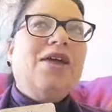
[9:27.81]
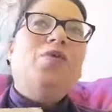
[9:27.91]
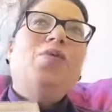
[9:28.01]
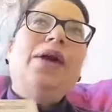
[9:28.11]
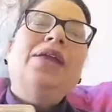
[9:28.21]

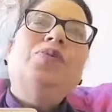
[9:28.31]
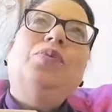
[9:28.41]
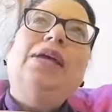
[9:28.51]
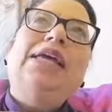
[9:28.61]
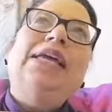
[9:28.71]
When
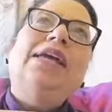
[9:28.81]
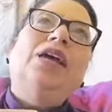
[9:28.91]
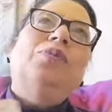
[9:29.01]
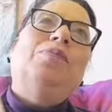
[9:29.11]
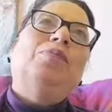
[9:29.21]
we
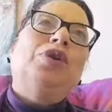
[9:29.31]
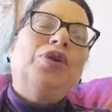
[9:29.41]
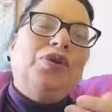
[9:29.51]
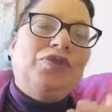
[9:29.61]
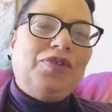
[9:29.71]

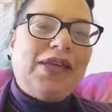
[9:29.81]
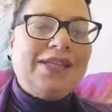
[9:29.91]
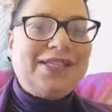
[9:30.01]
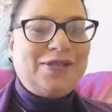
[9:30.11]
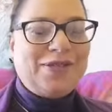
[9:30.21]
move
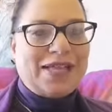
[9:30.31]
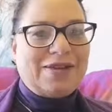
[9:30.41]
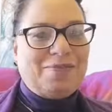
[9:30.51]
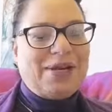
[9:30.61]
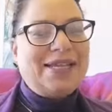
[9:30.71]
into
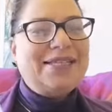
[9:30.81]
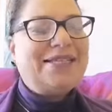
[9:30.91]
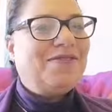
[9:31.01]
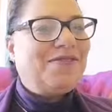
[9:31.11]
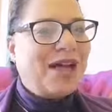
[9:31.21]
that place
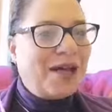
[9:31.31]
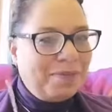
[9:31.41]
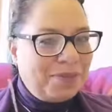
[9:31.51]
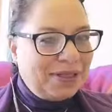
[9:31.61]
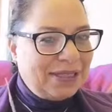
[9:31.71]
of
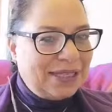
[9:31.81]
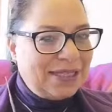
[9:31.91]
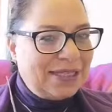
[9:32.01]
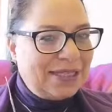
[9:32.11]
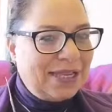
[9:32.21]

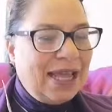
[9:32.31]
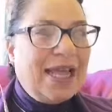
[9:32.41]
humbleness,